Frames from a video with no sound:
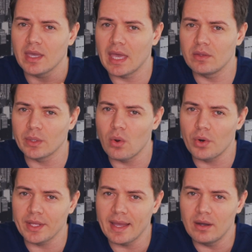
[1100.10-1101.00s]
get the
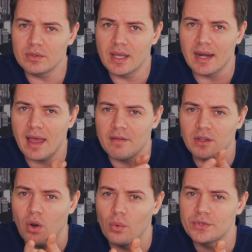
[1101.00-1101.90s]
recording out, and I have the
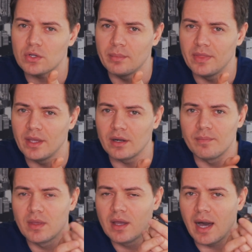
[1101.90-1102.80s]
whole sermon there.
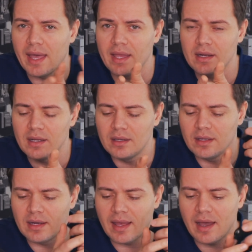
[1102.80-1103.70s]
I edit it
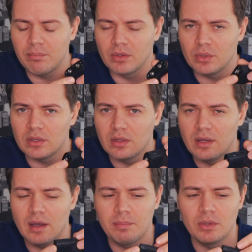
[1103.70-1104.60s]
and I upload
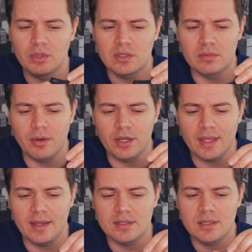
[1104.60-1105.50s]
it to the
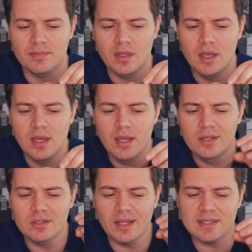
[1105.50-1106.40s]
podcast.
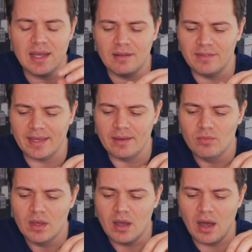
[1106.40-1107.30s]
So that's kind of like
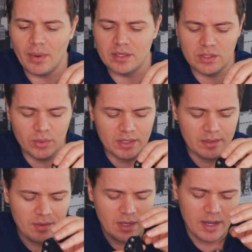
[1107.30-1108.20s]
how I do
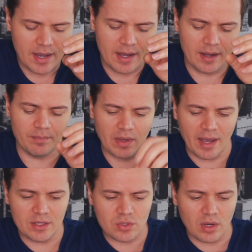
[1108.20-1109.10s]
it.
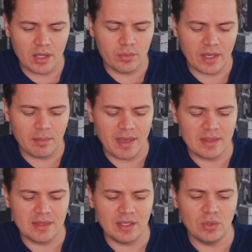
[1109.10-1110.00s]
I strongly
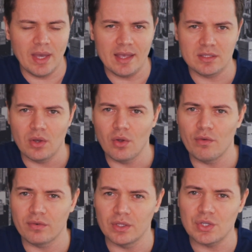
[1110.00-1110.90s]
recommend that you guys don't go
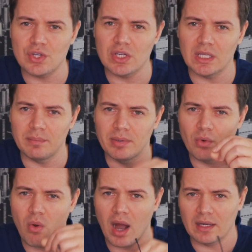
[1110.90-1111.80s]
for the cheap
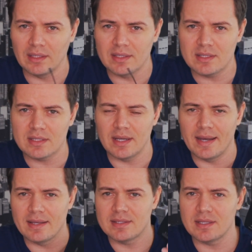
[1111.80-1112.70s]
wireless
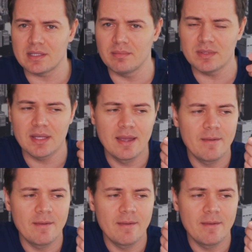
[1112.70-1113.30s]
systems.